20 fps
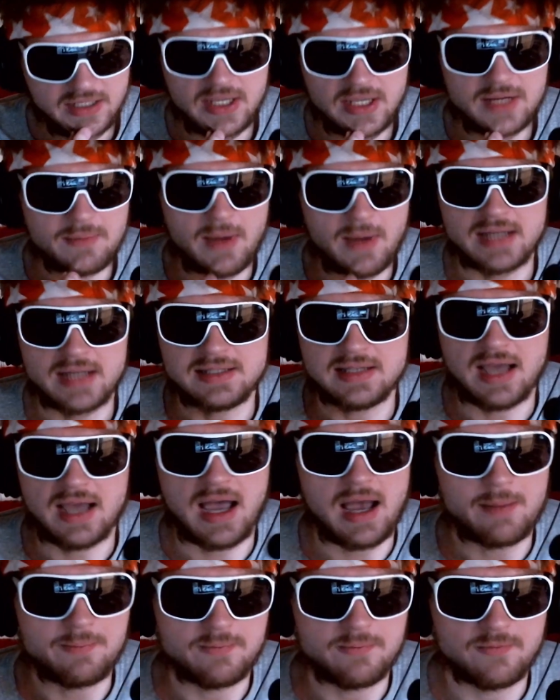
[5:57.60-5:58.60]
in my
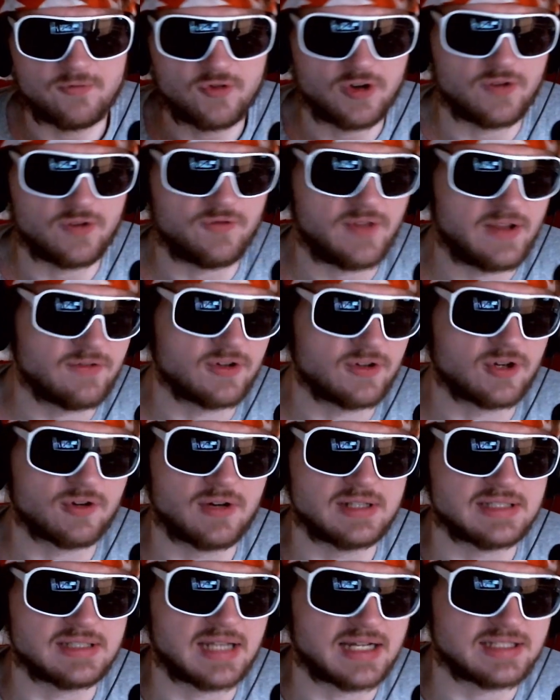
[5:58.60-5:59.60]
top for the favorite
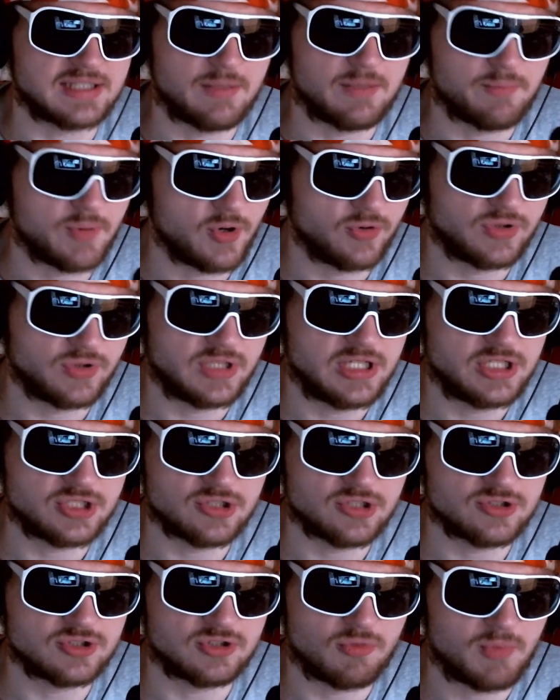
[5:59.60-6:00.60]
crates. Like I said, both
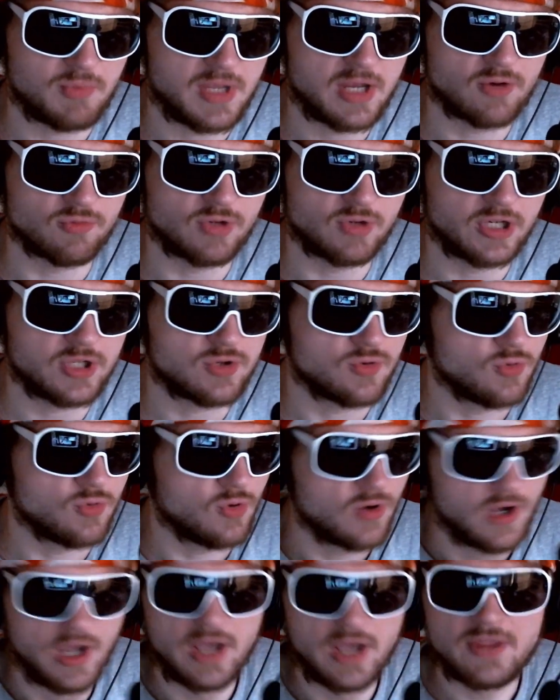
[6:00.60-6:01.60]
t-shirts to me are really
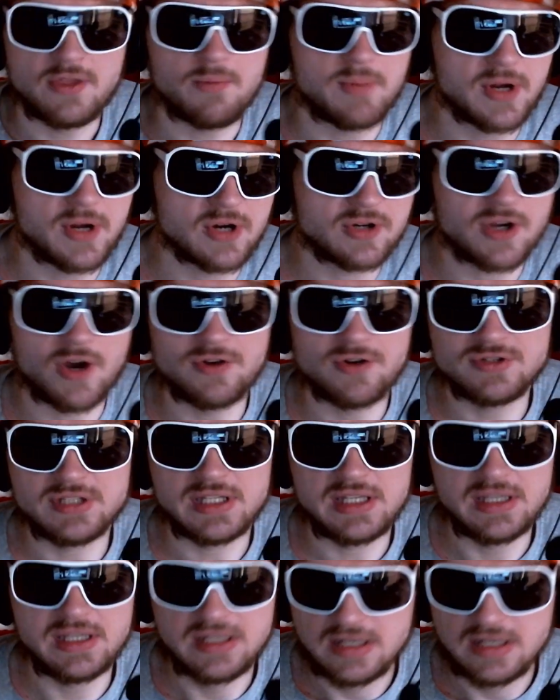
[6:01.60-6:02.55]
cool. The beer cozy,